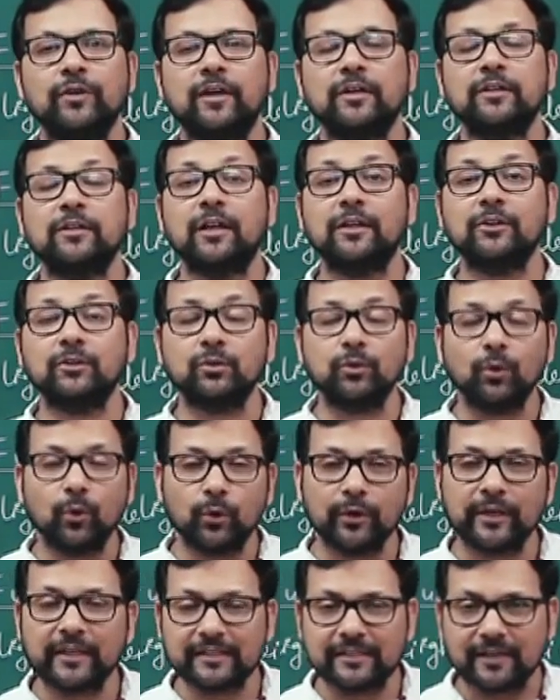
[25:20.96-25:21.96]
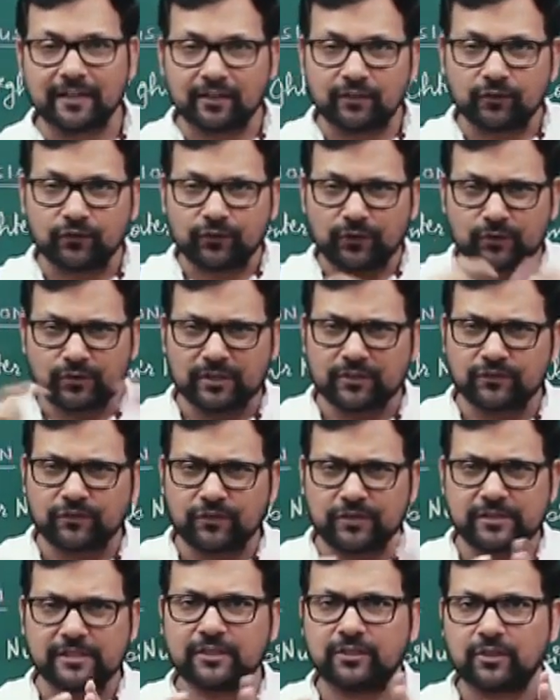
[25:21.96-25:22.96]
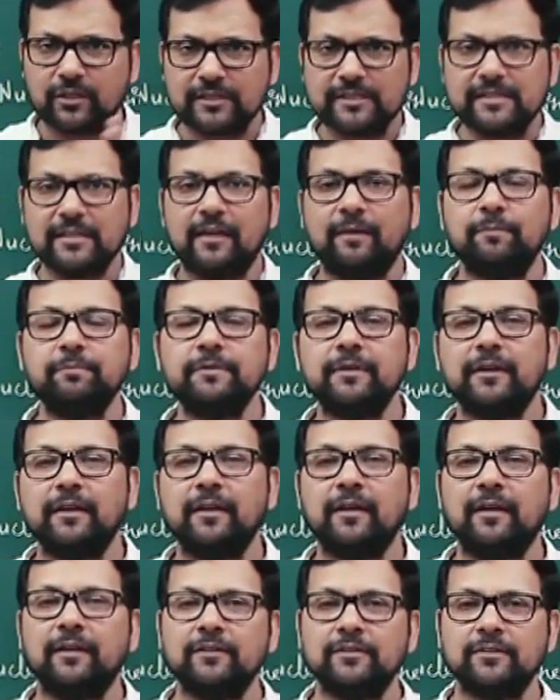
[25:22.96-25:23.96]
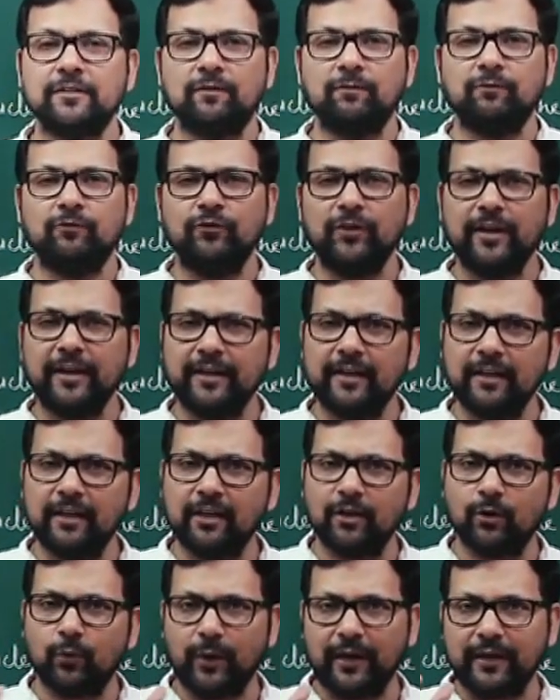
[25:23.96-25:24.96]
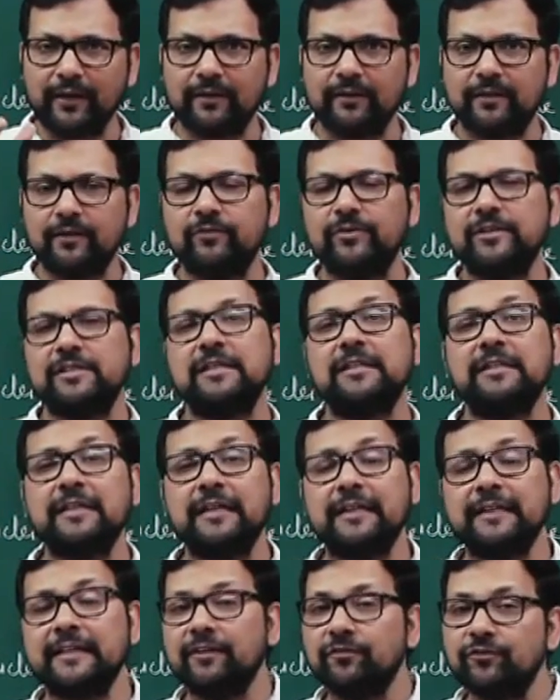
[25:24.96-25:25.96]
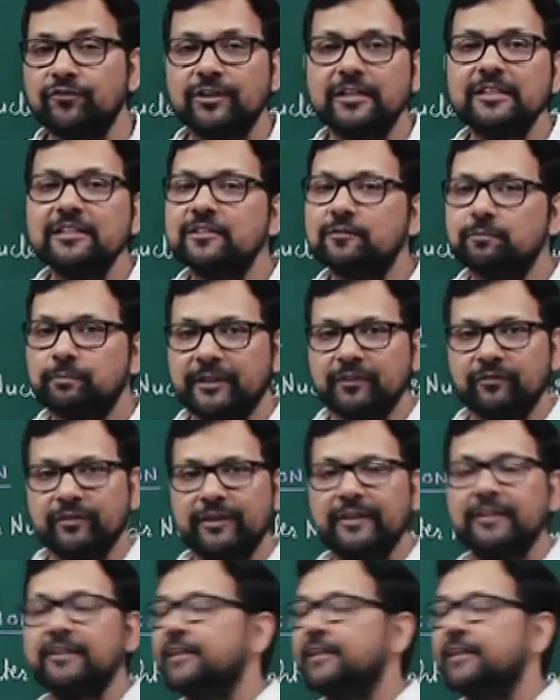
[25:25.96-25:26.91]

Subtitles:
are concluding the fusion-fission concept, and a very quick revision, the difference between